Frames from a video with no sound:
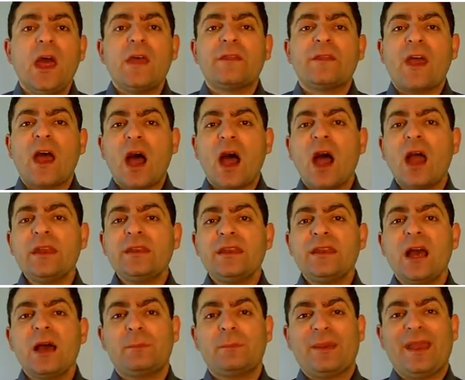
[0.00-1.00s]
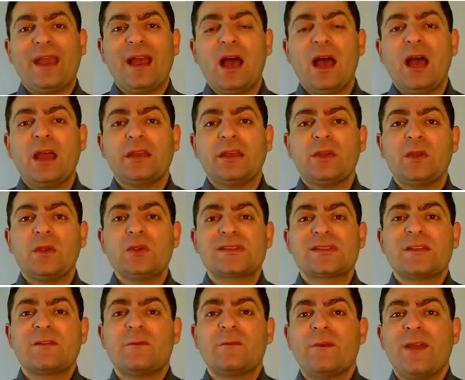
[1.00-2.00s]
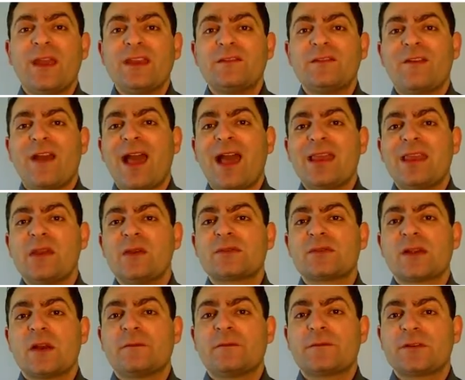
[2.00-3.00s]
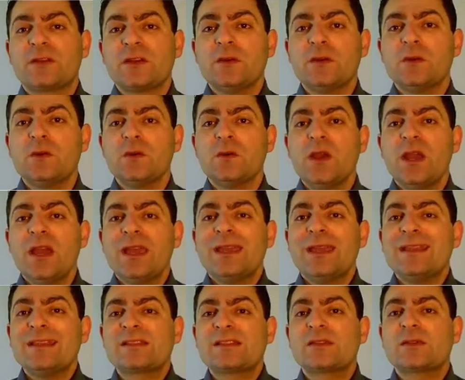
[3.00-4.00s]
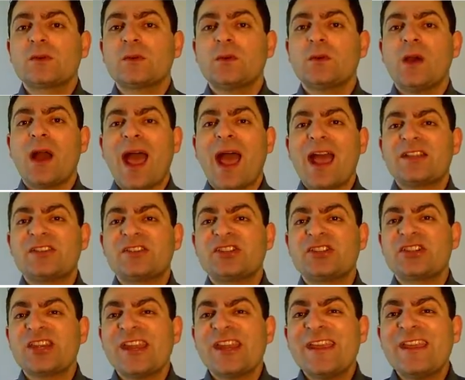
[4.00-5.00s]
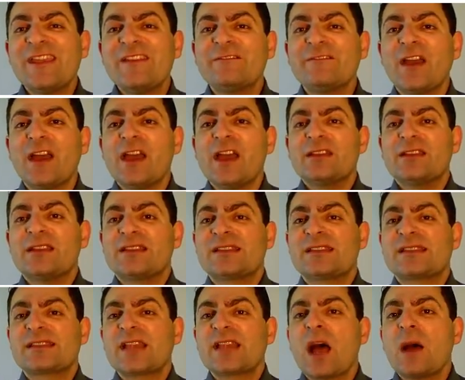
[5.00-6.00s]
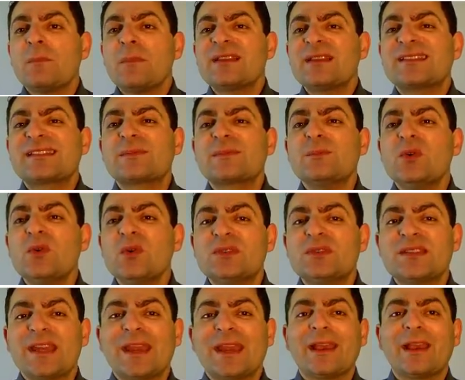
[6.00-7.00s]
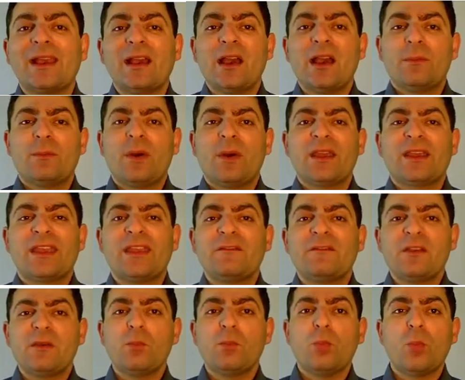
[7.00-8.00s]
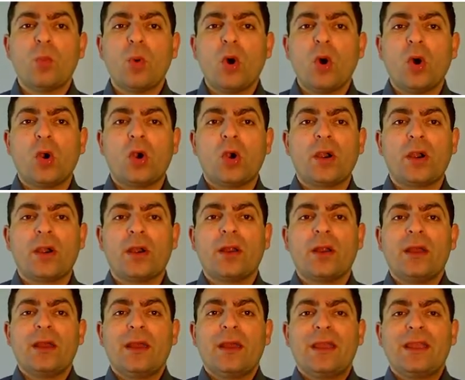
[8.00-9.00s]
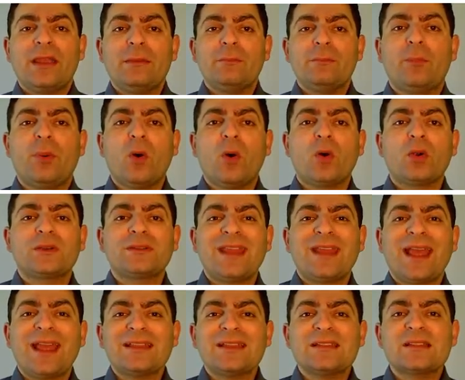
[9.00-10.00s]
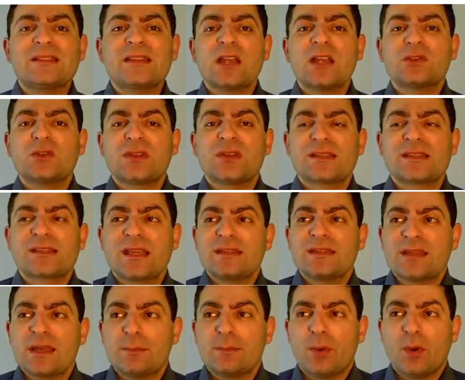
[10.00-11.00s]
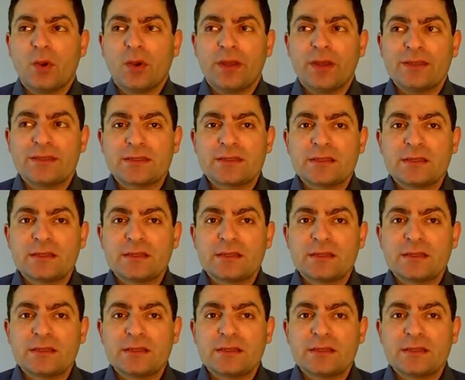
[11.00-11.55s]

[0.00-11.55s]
The idea behind using weight values of 2 is to achieve some smoothing by giving more importance to the center point.